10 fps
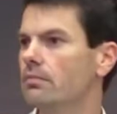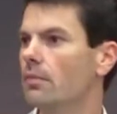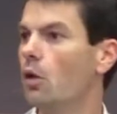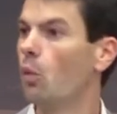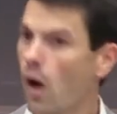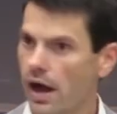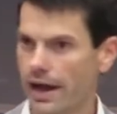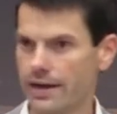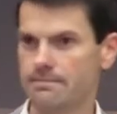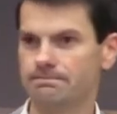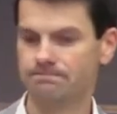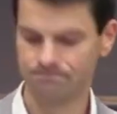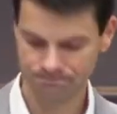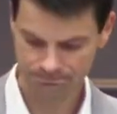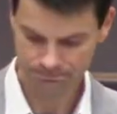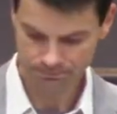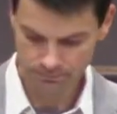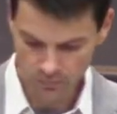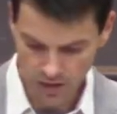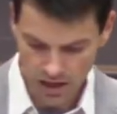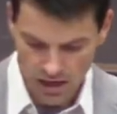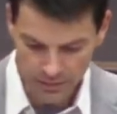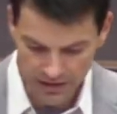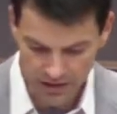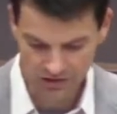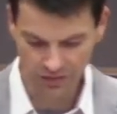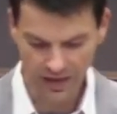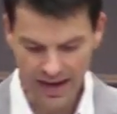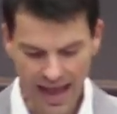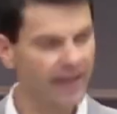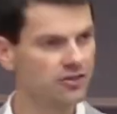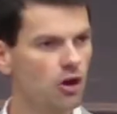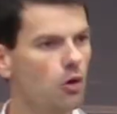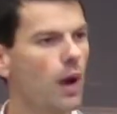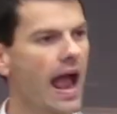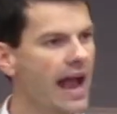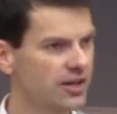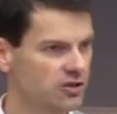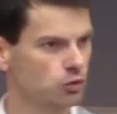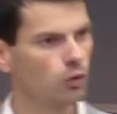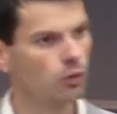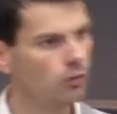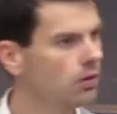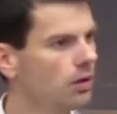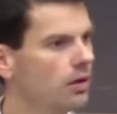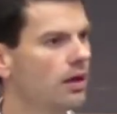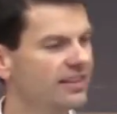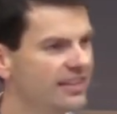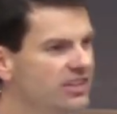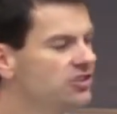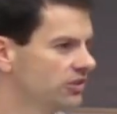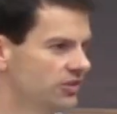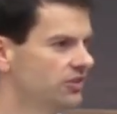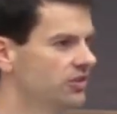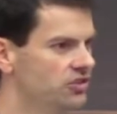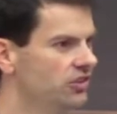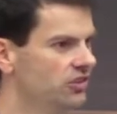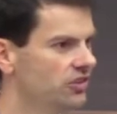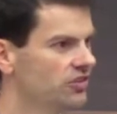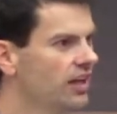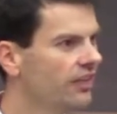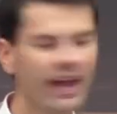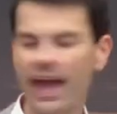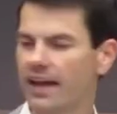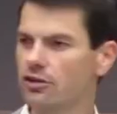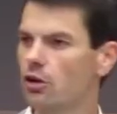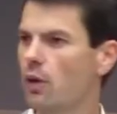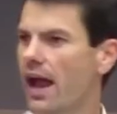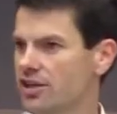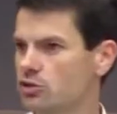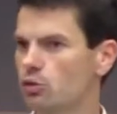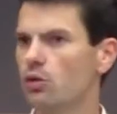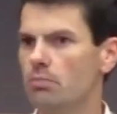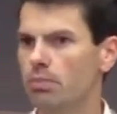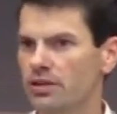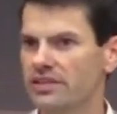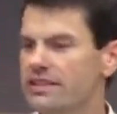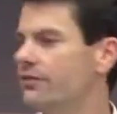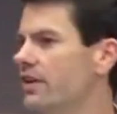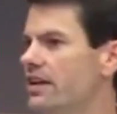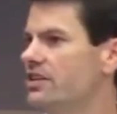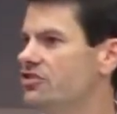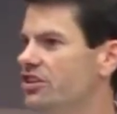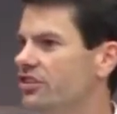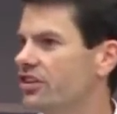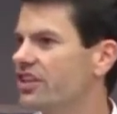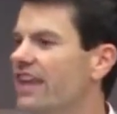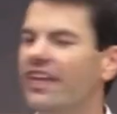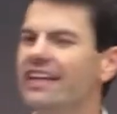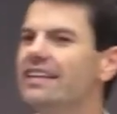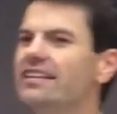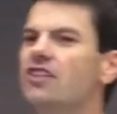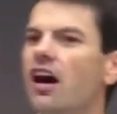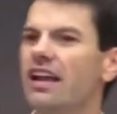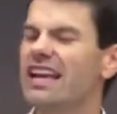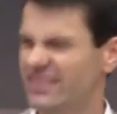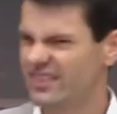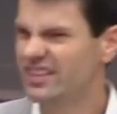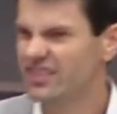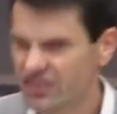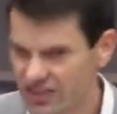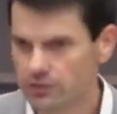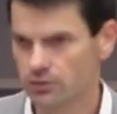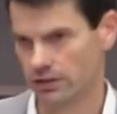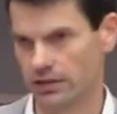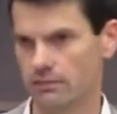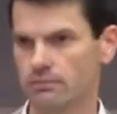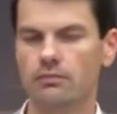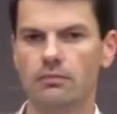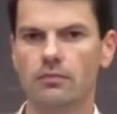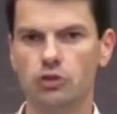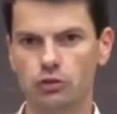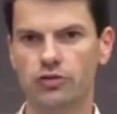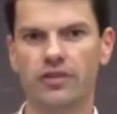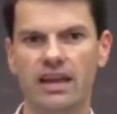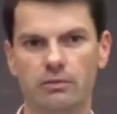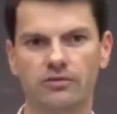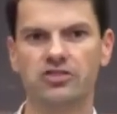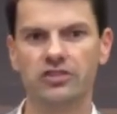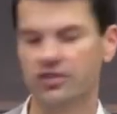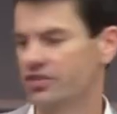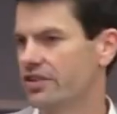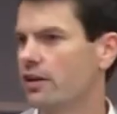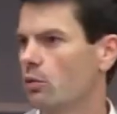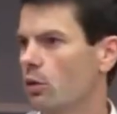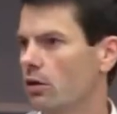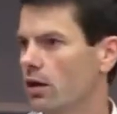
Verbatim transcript: Why? because they had no actual allegiance to Jesus. They had no actual belief in Jesus. They did not sincerely use the name of Jesus in their work.